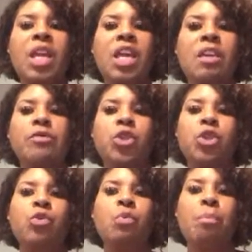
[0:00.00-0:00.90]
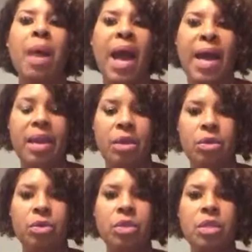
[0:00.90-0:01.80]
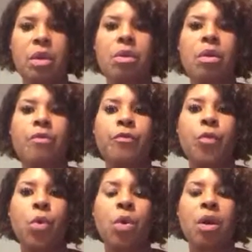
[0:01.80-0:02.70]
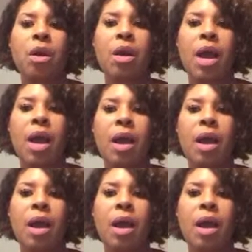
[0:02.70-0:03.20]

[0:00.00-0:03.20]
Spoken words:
gives you miles for